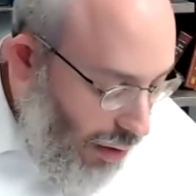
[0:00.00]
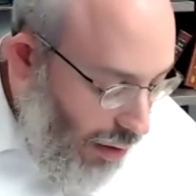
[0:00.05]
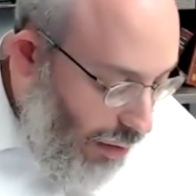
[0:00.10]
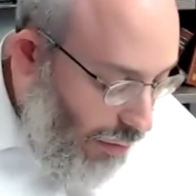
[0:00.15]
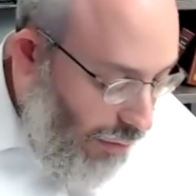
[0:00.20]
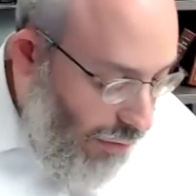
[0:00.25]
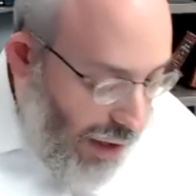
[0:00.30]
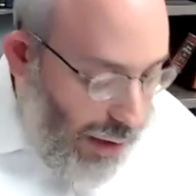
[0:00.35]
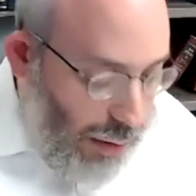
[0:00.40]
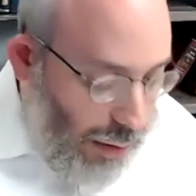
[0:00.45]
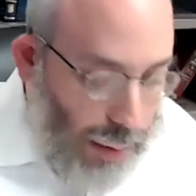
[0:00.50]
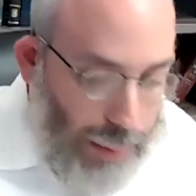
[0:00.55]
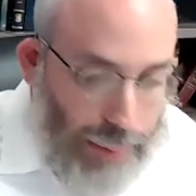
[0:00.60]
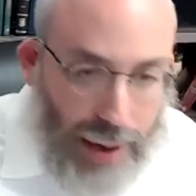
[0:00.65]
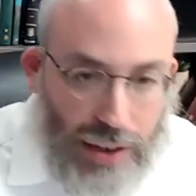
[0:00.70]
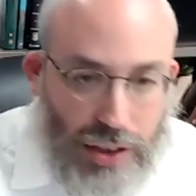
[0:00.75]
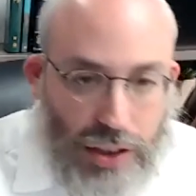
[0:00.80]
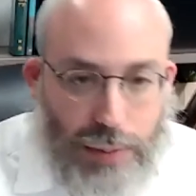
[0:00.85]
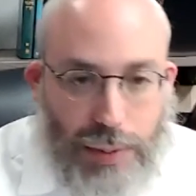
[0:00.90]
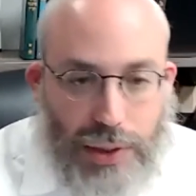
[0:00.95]
the follow-up
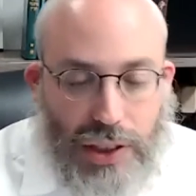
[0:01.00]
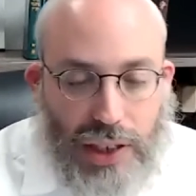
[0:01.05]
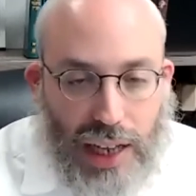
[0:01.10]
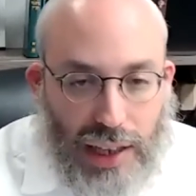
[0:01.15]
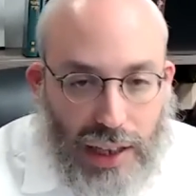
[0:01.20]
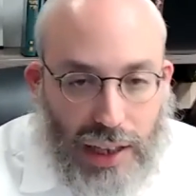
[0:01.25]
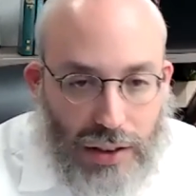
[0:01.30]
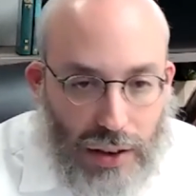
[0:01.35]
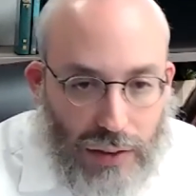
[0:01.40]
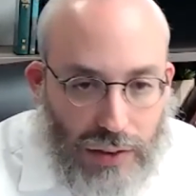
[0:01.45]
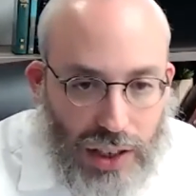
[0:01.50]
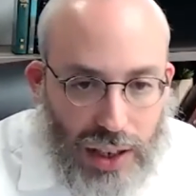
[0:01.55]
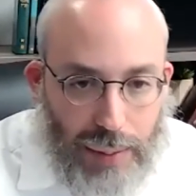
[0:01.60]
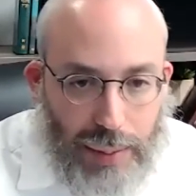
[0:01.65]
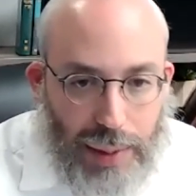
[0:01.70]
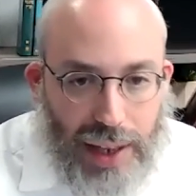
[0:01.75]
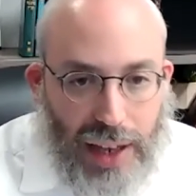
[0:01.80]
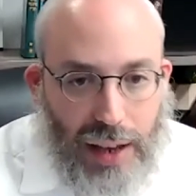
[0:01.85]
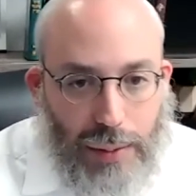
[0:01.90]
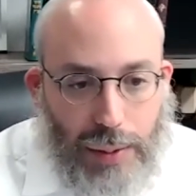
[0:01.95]
Parshas B'Shalach Tav
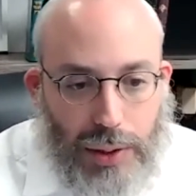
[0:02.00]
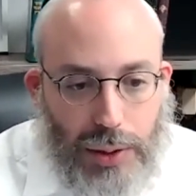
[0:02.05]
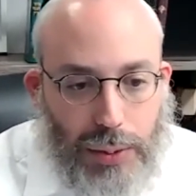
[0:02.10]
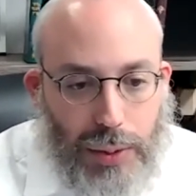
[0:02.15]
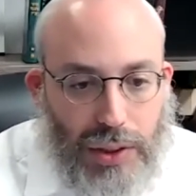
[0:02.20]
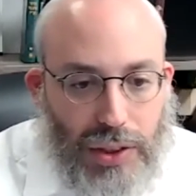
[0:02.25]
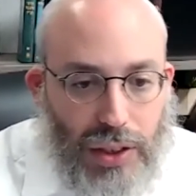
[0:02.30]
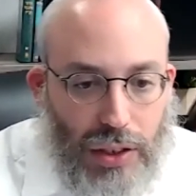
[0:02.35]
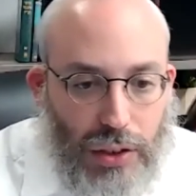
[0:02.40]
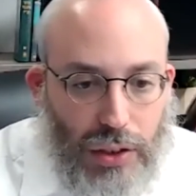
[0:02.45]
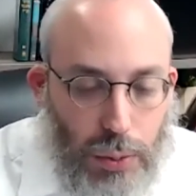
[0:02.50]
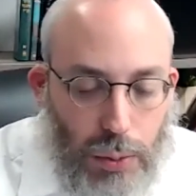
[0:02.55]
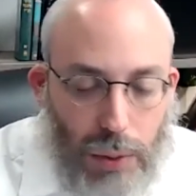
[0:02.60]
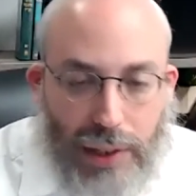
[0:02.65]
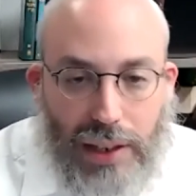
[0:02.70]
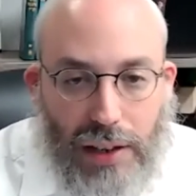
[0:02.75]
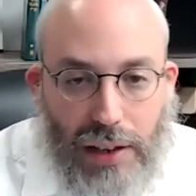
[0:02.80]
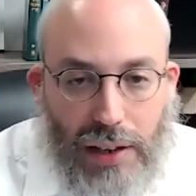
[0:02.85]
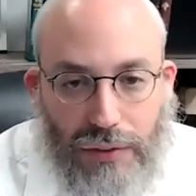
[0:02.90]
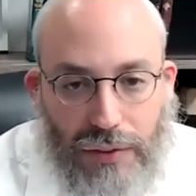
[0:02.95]
Shalom Hey, which was the
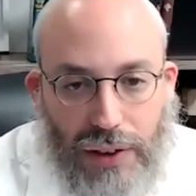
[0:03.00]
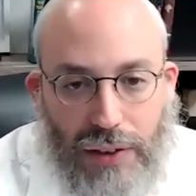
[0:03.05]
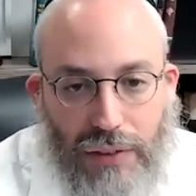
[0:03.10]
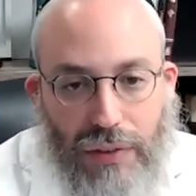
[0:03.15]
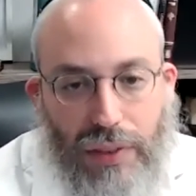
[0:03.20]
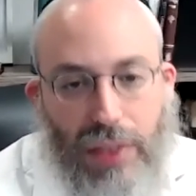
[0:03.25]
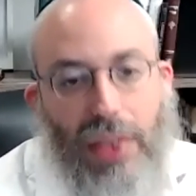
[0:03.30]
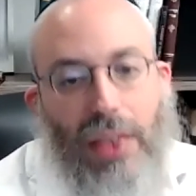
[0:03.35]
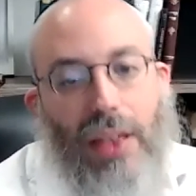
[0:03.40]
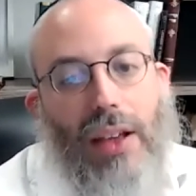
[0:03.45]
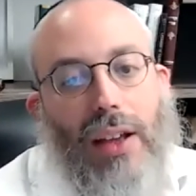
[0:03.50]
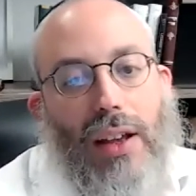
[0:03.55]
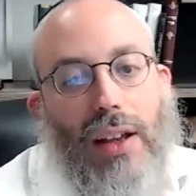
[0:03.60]
25th